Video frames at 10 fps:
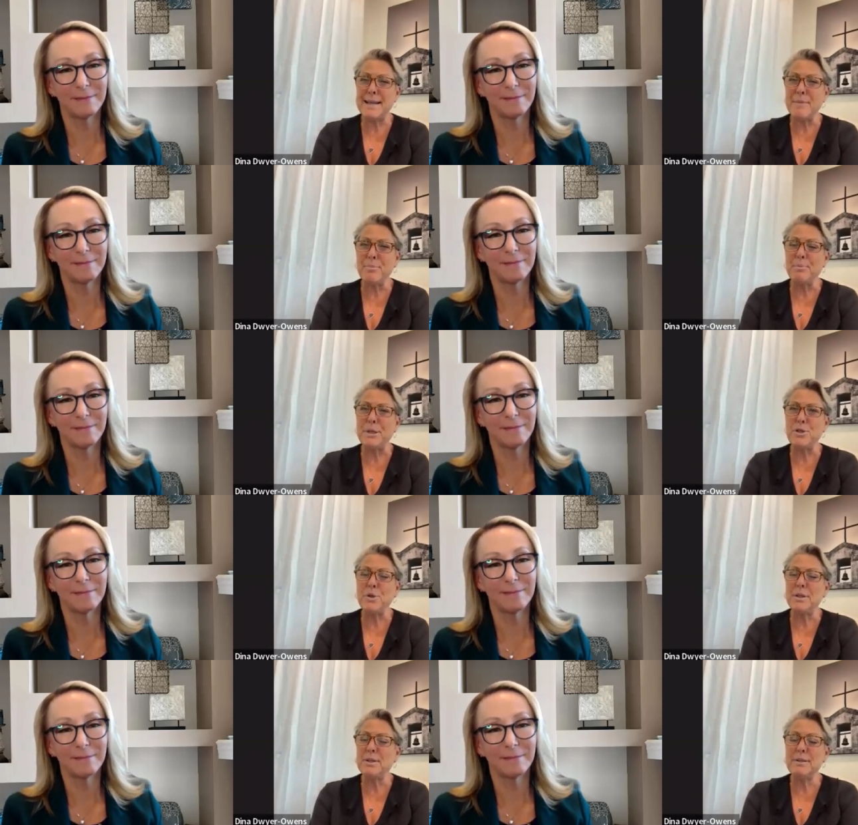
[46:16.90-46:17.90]
Speaker 1: example but
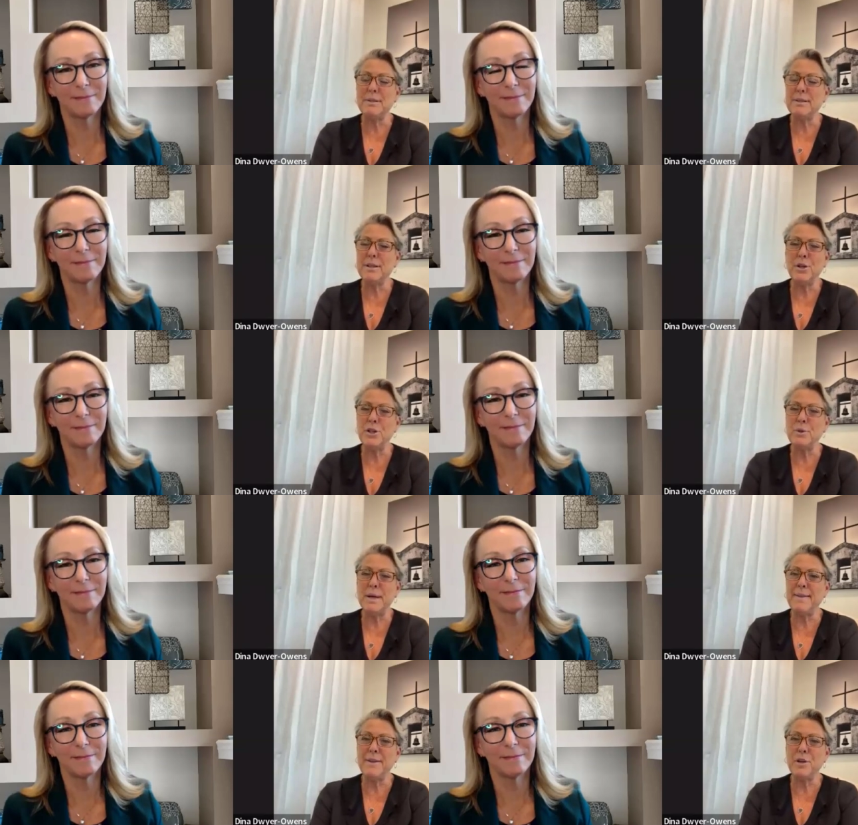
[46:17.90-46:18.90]
you could you can do
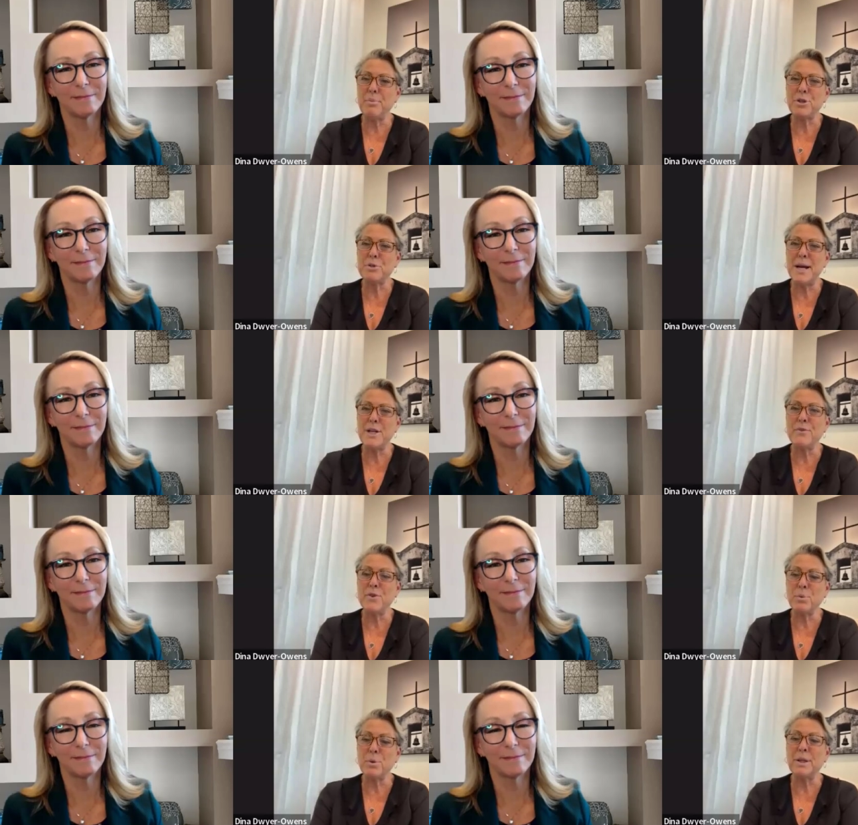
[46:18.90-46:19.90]
anything you put your mind to if
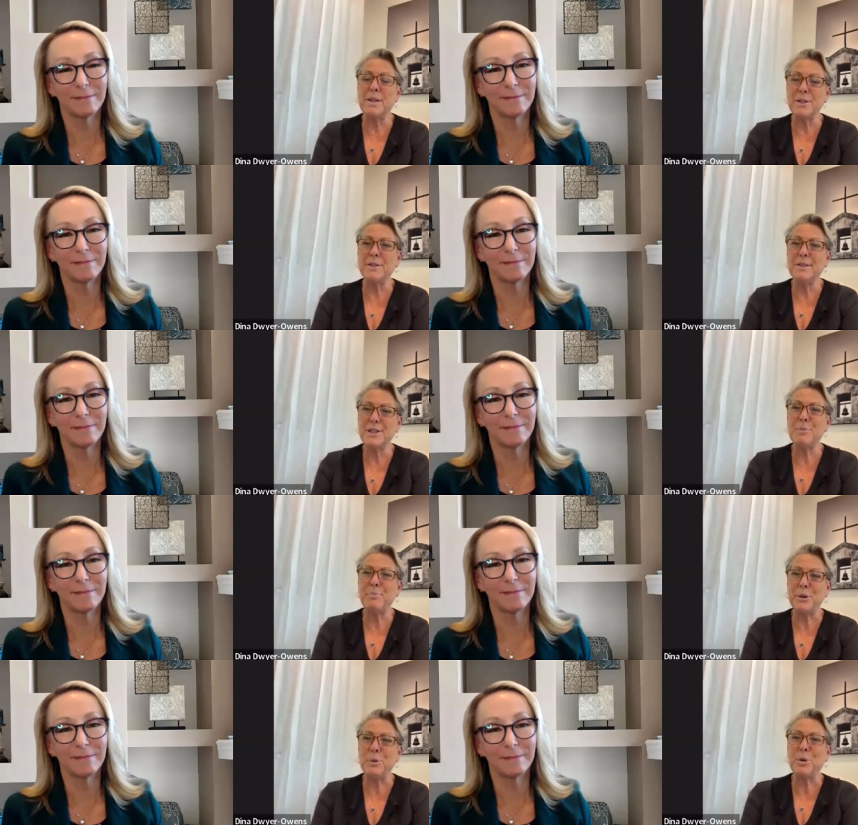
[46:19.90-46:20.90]
you're willing to to
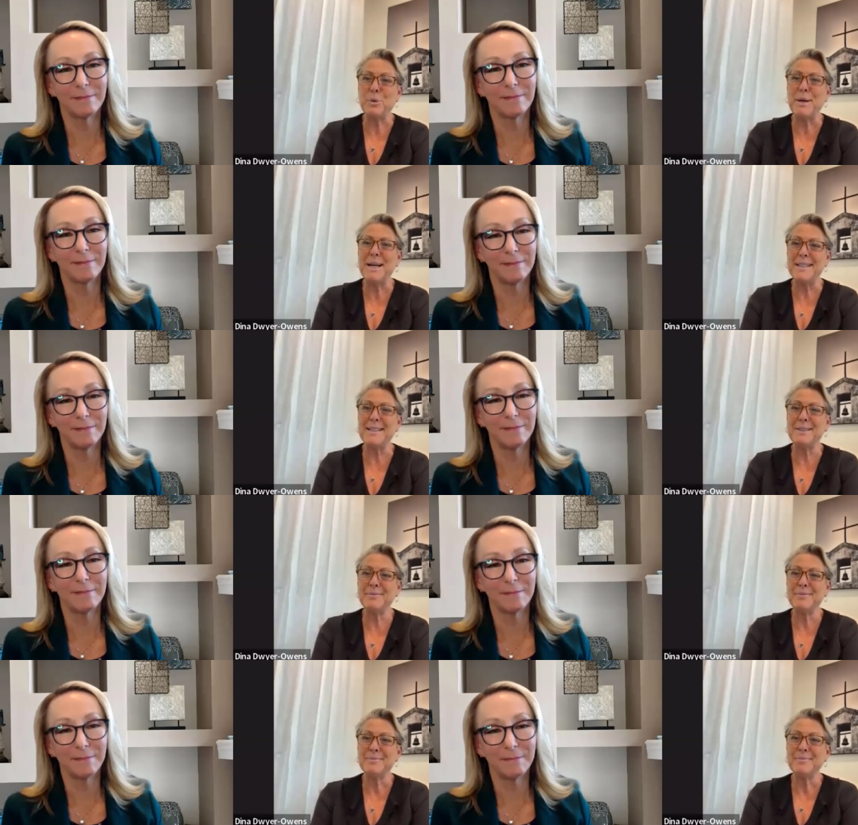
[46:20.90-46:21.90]
put the work behind it
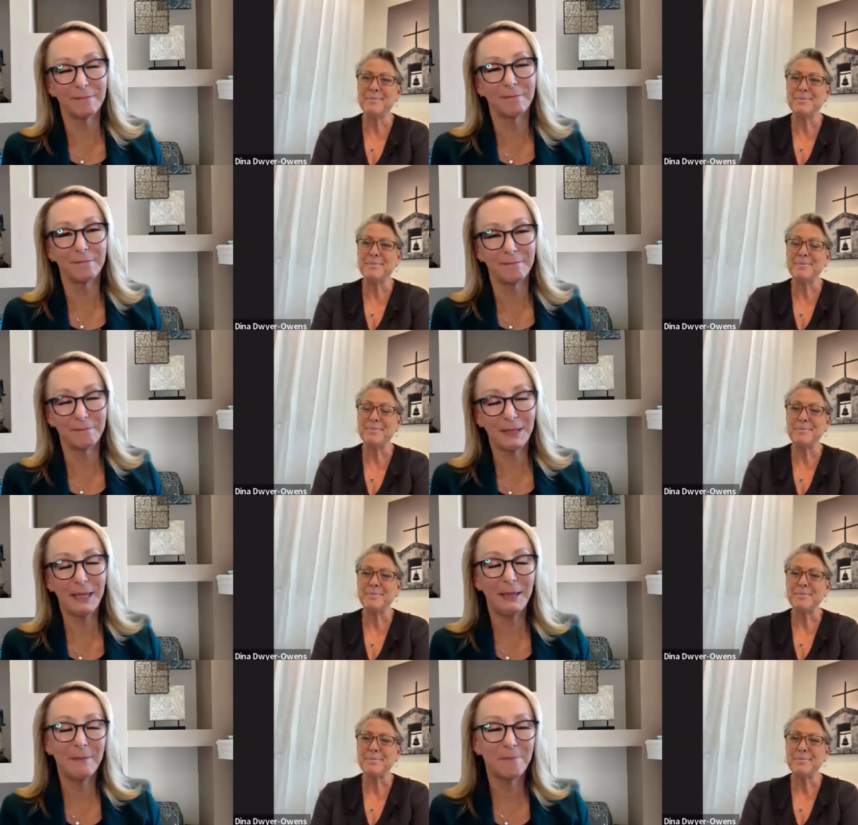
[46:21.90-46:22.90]

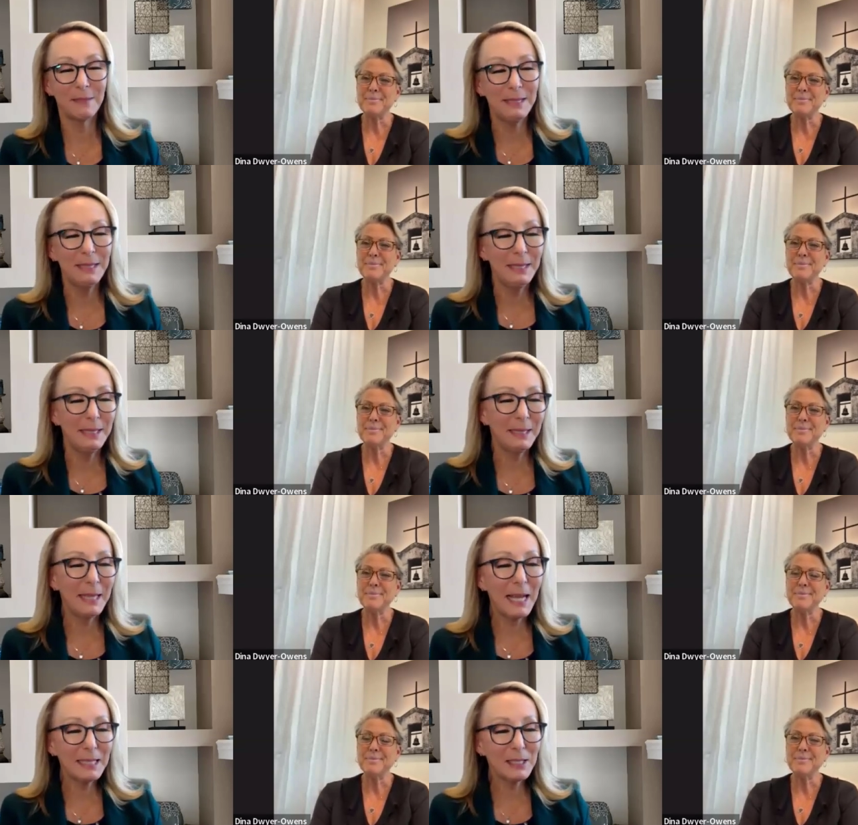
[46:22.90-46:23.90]
Speaker 2: okay
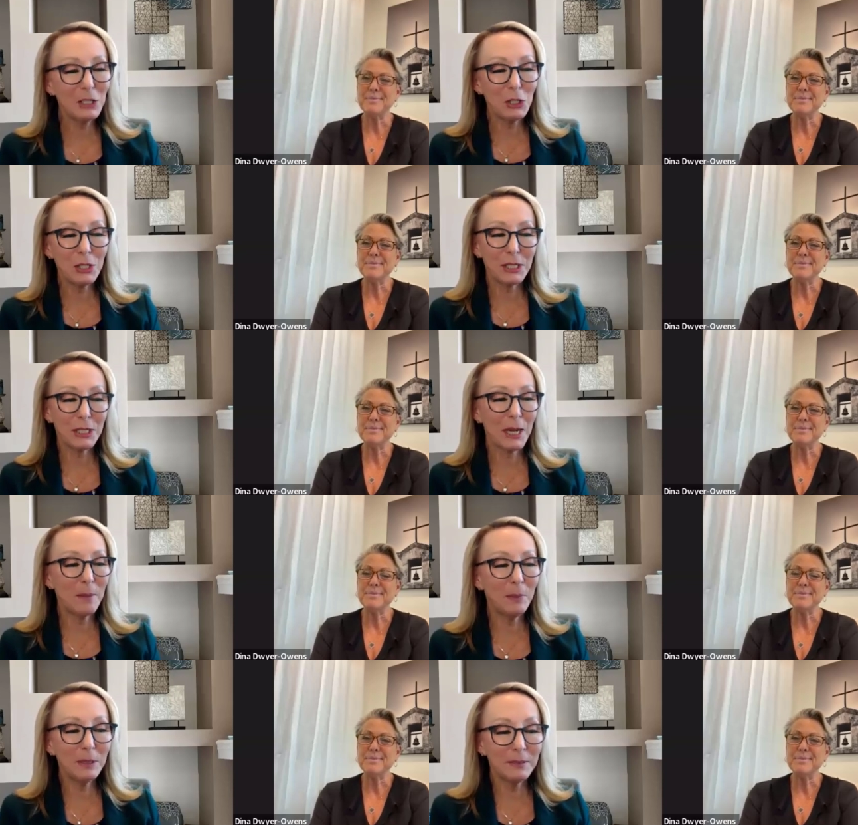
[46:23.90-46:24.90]
and lastly just a
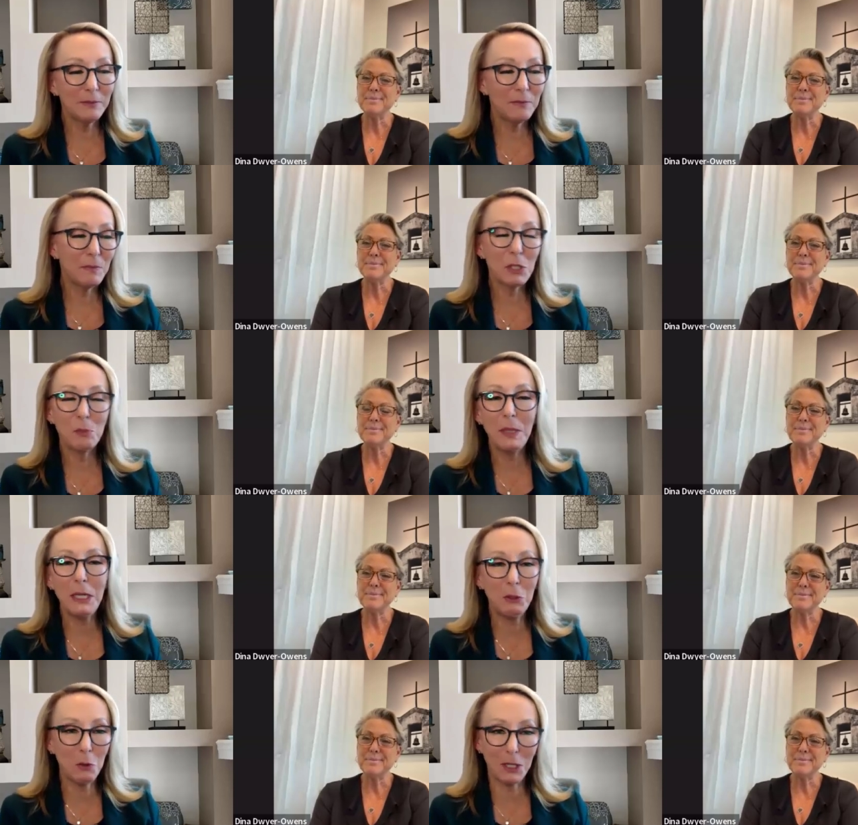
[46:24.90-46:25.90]
couple of
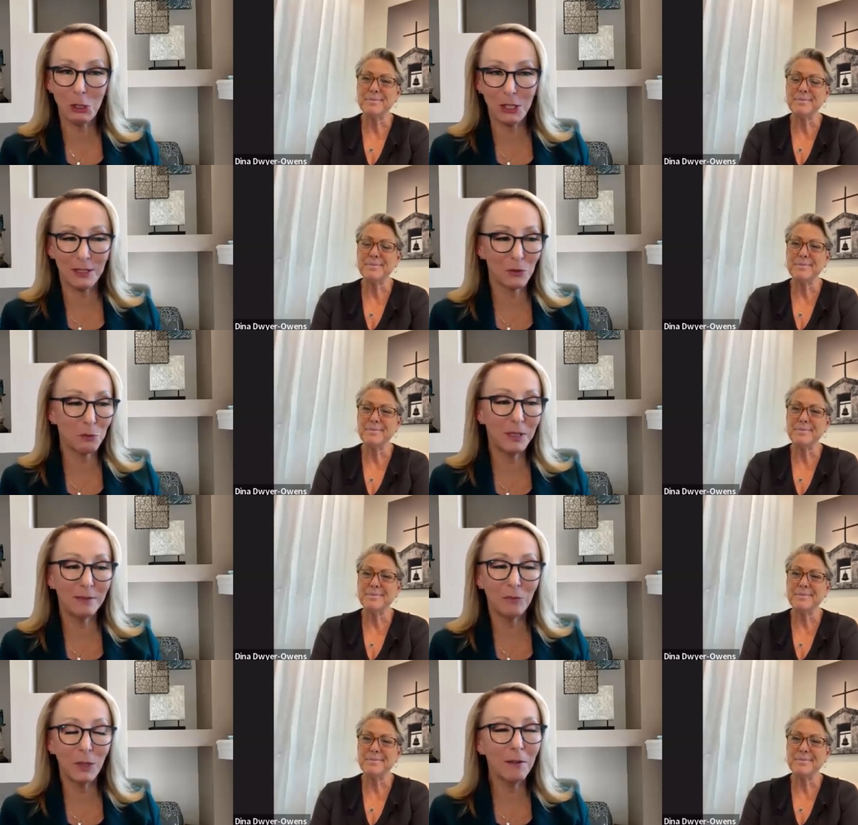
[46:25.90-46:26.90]
speed questions
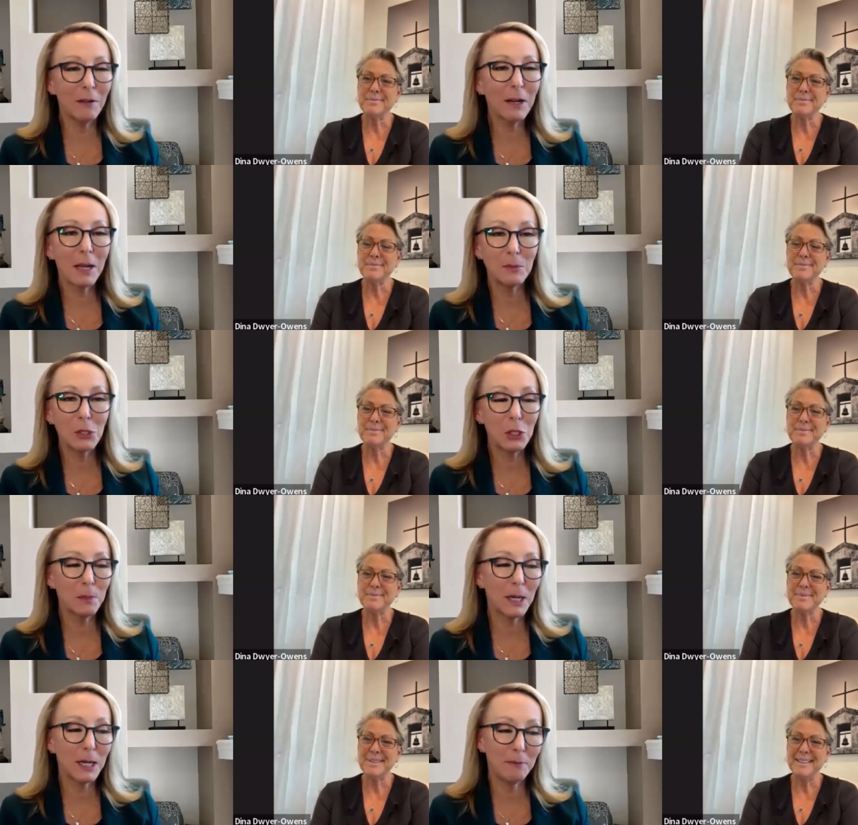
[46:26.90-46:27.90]
what whatever comes
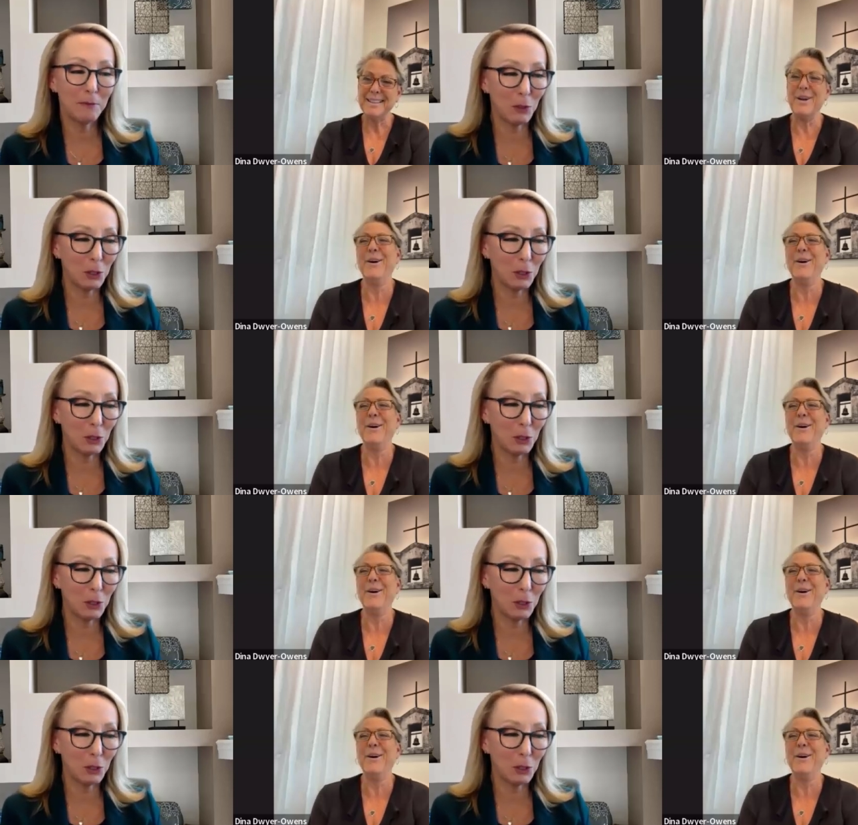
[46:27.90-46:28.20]
to your mind